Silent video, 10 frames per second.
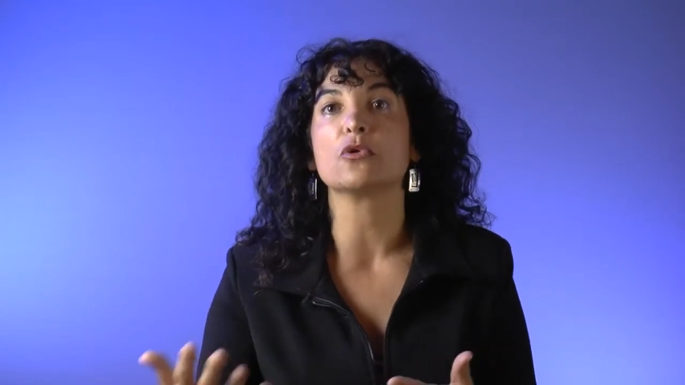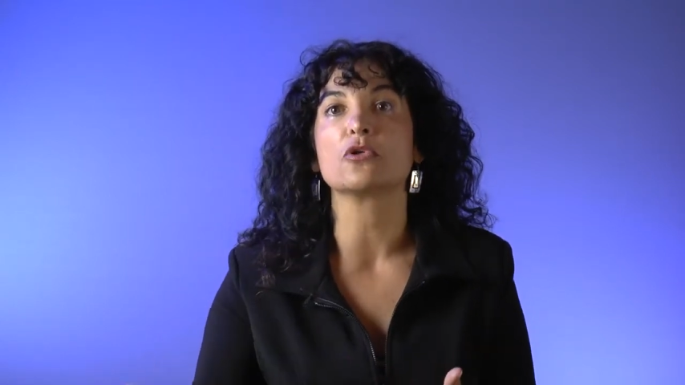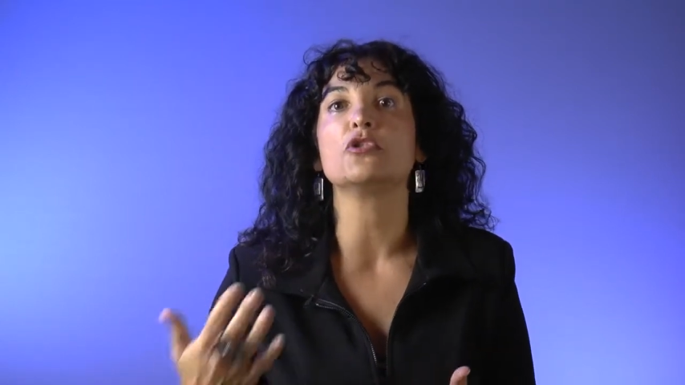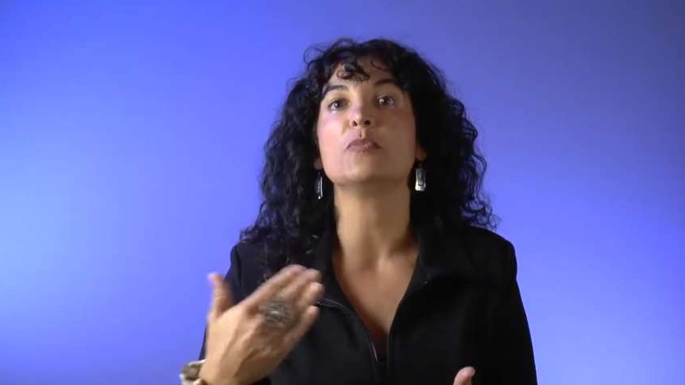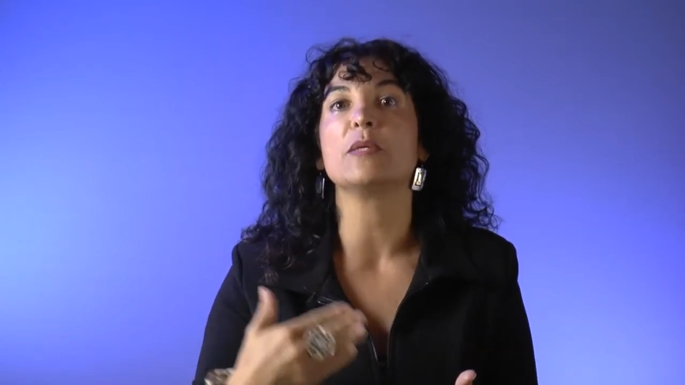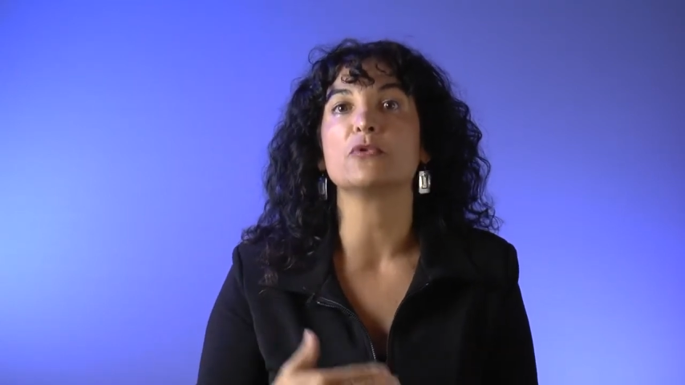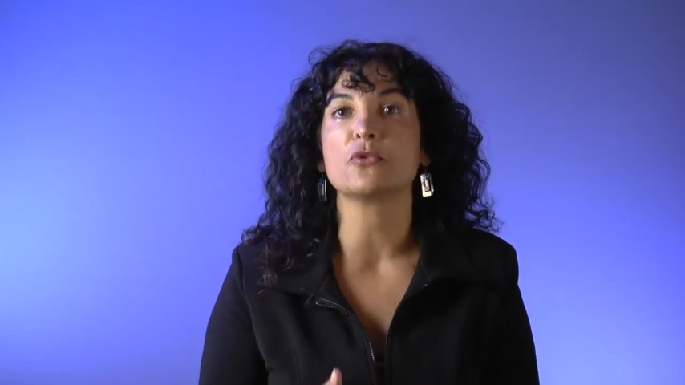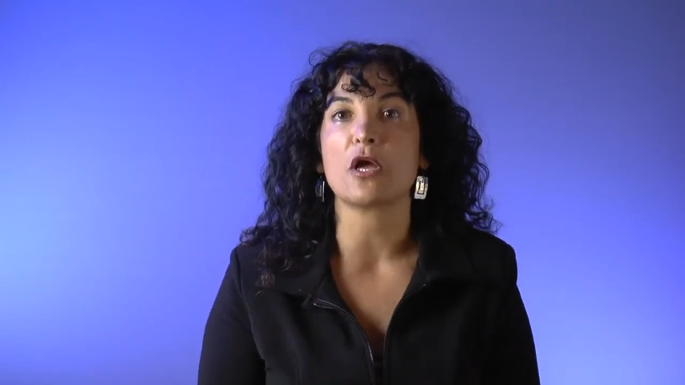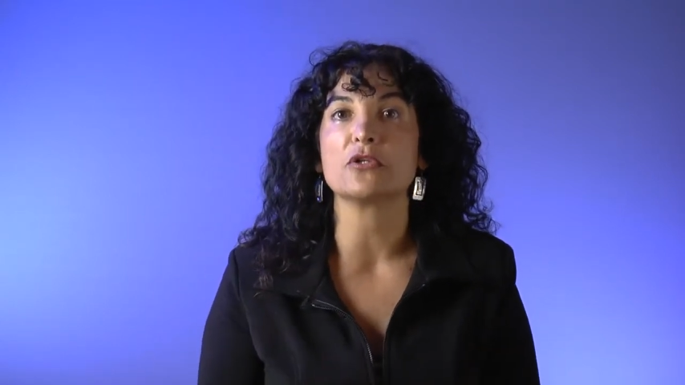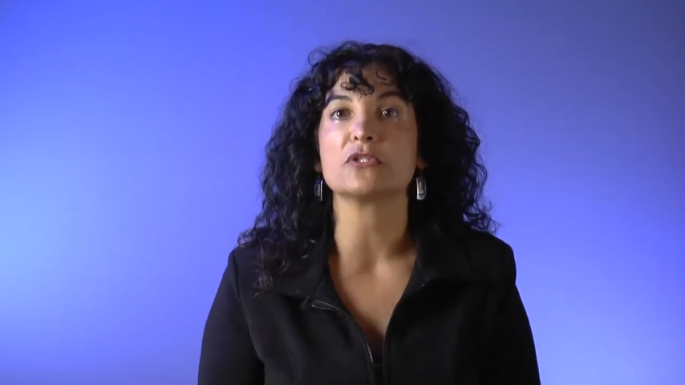order to be able
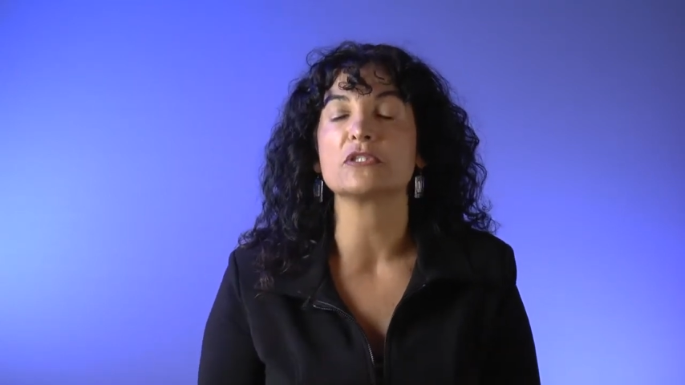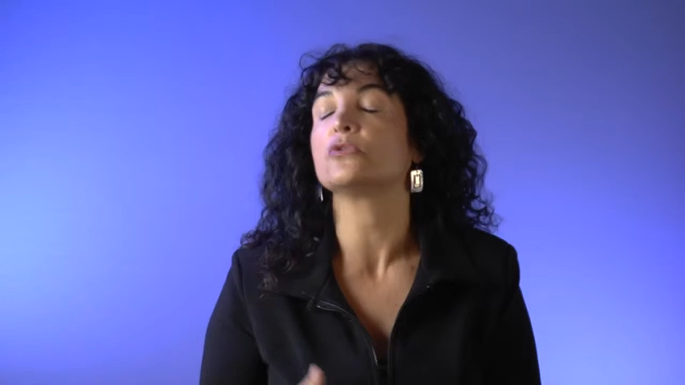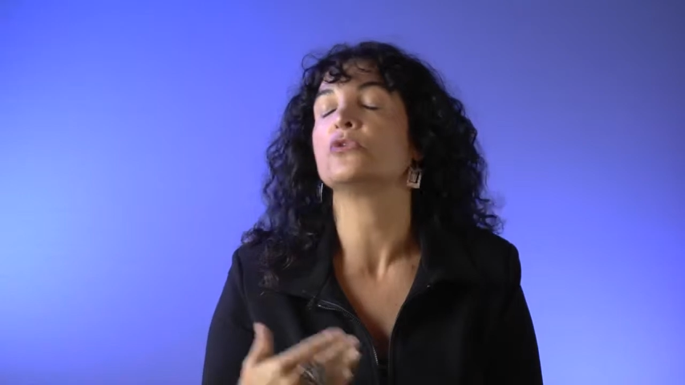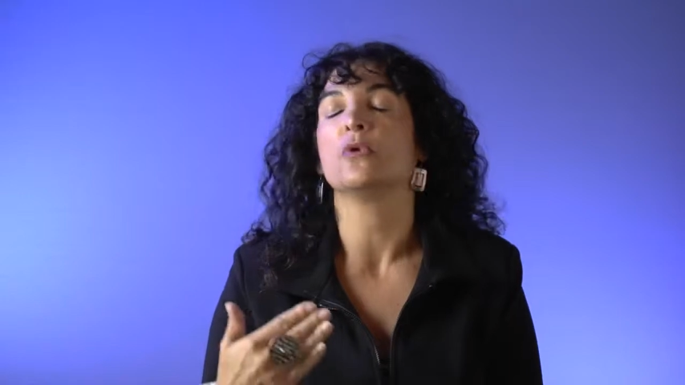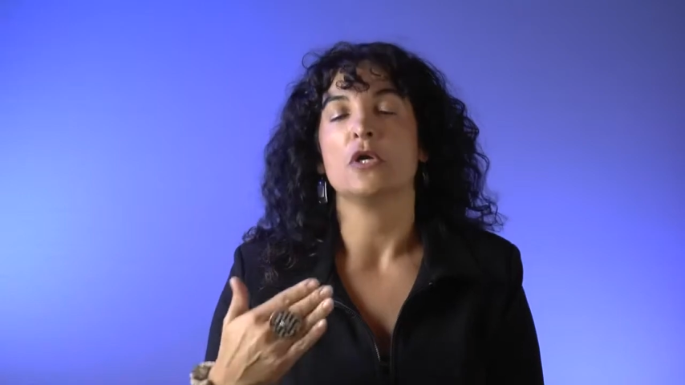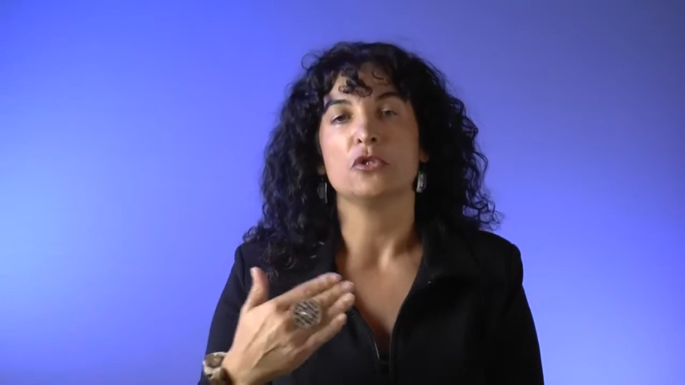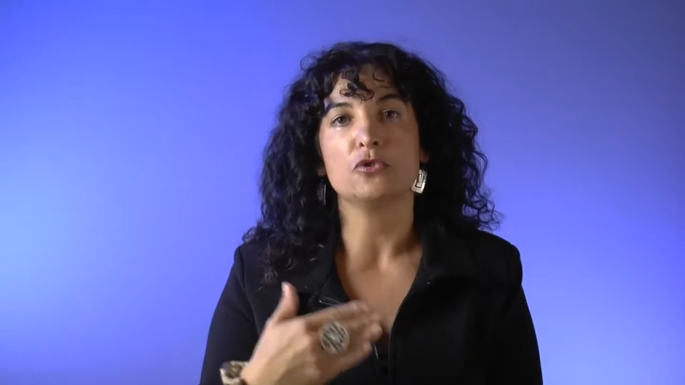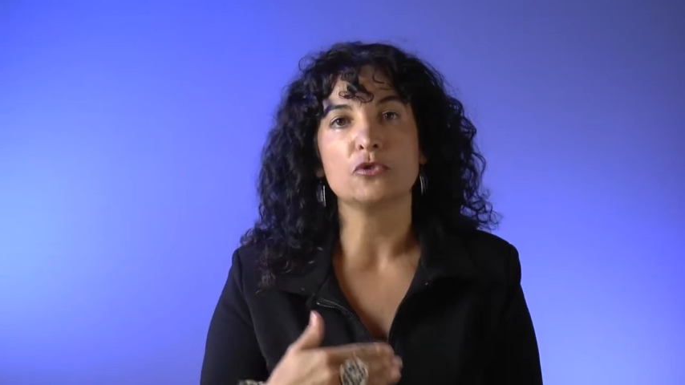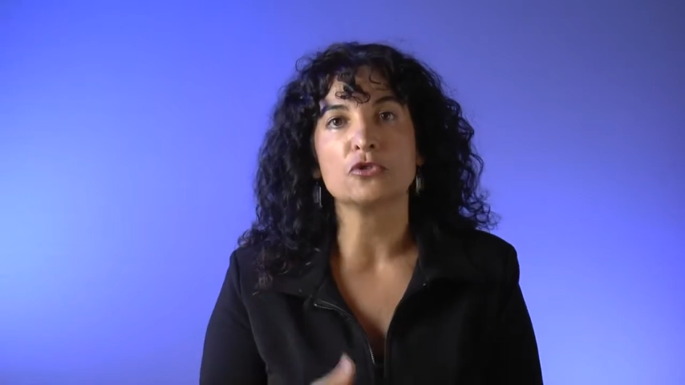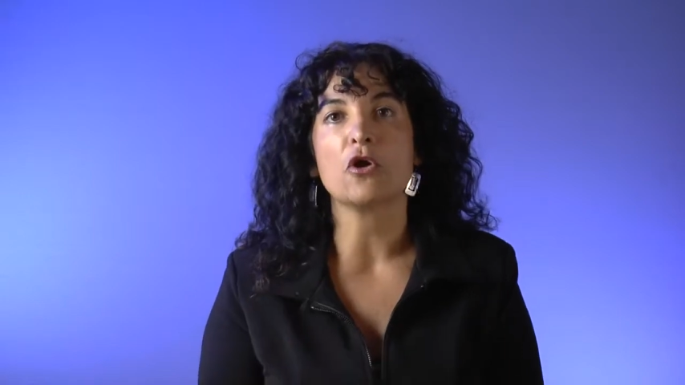
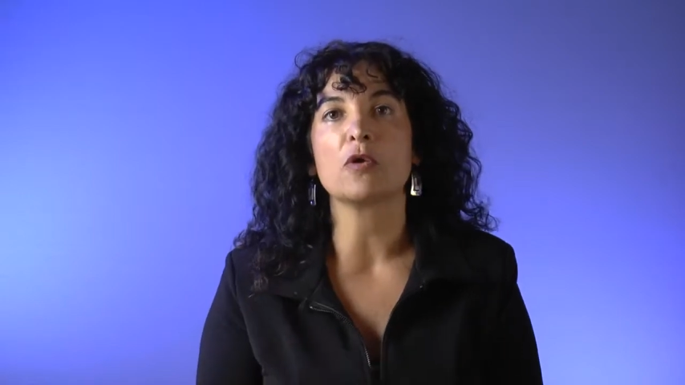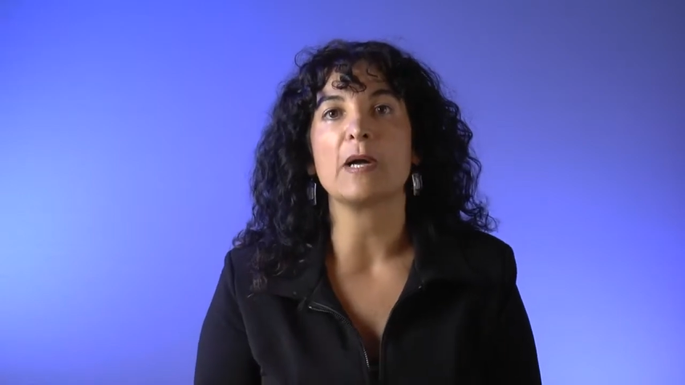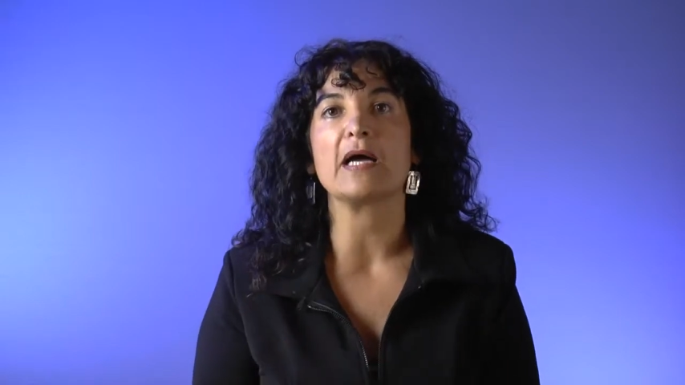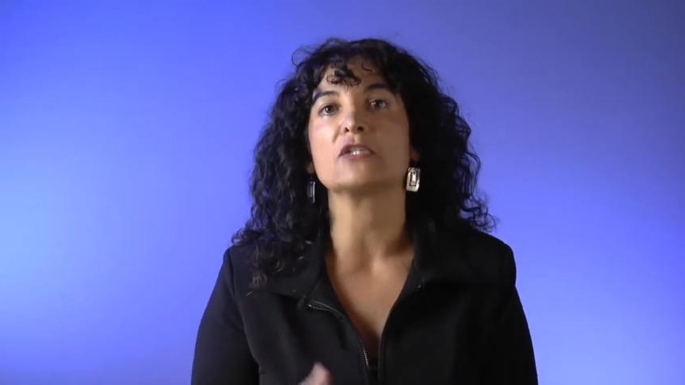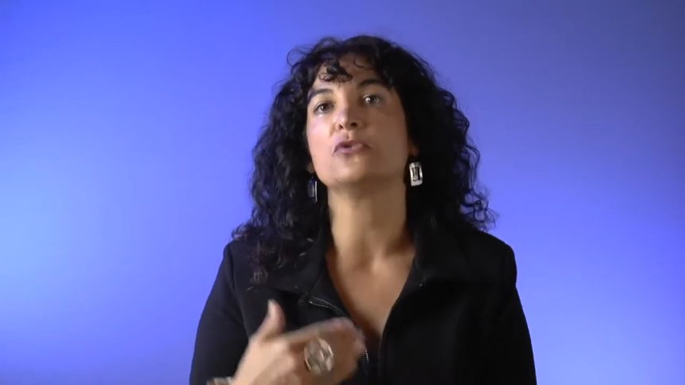to talk back,